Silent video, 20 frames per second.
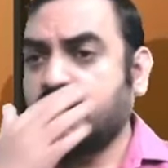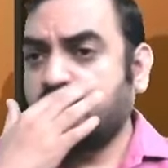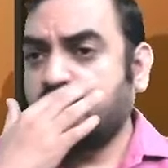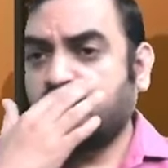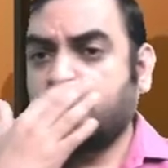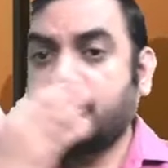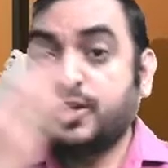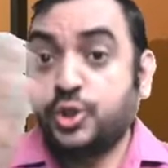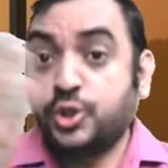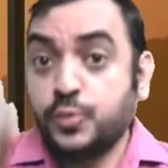
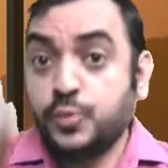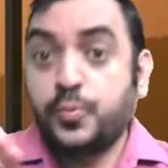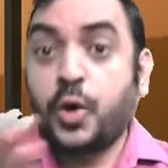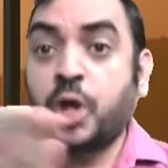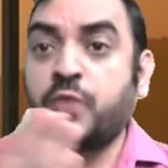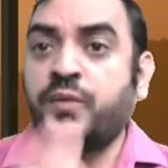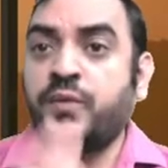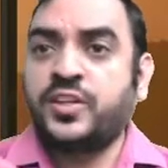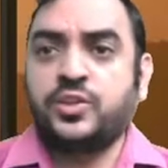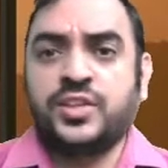Uh, new
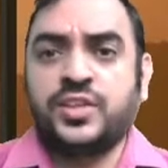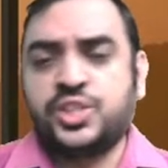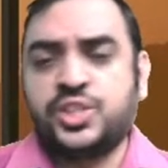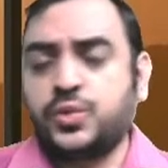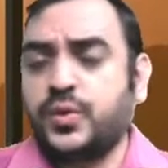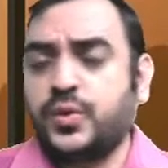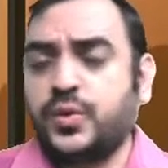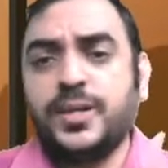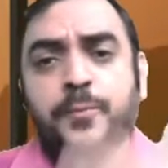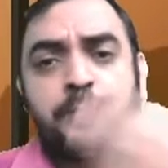bond when you're
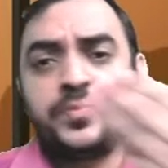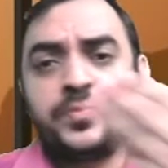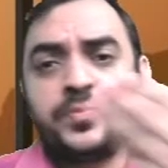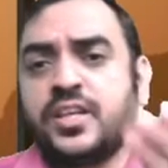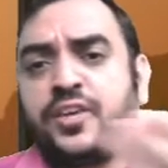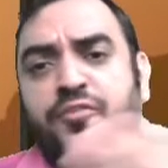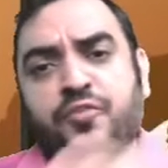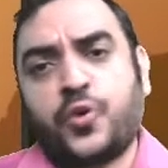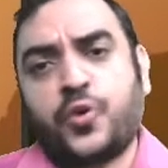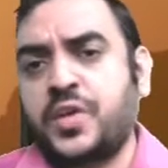issuing,
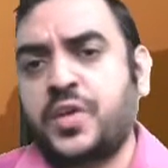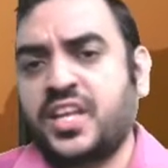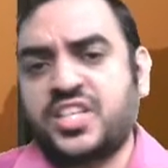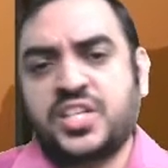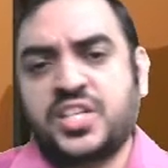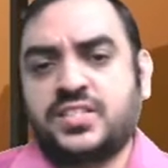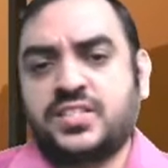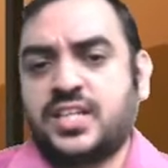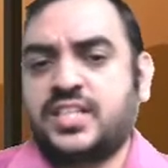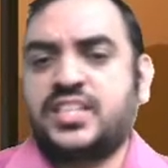
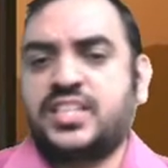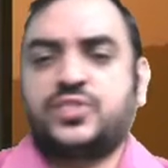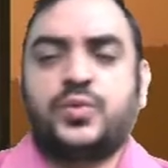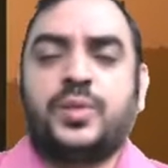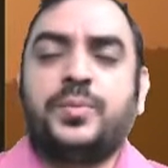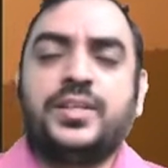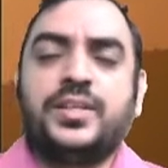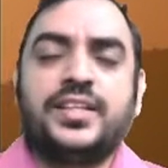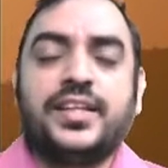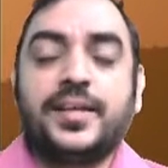flotation charges
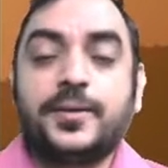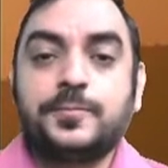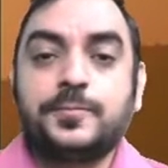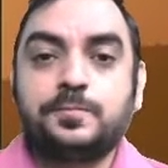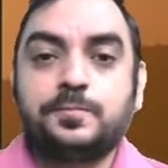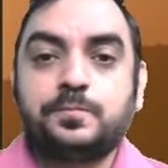will be there